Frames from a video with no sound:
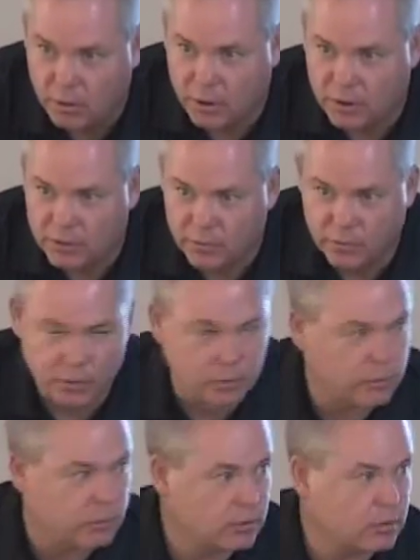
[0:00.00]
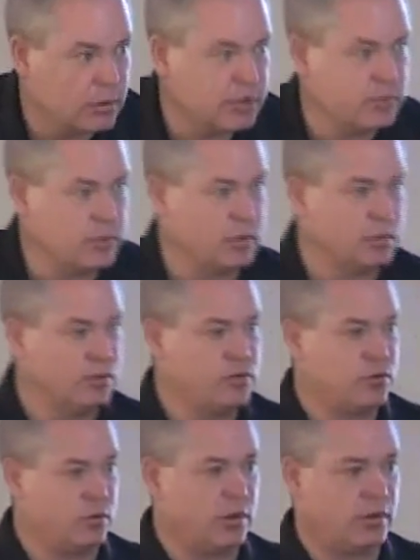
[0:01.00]
it's real
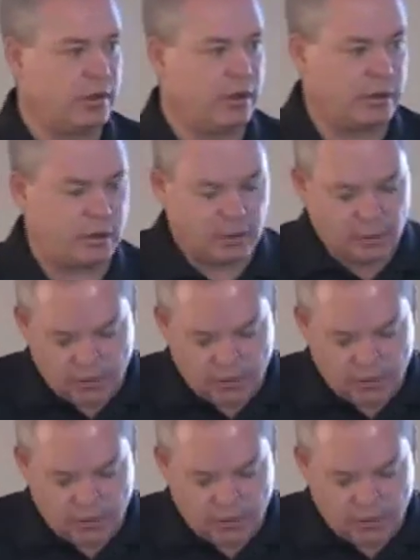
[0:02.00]
loose soil here.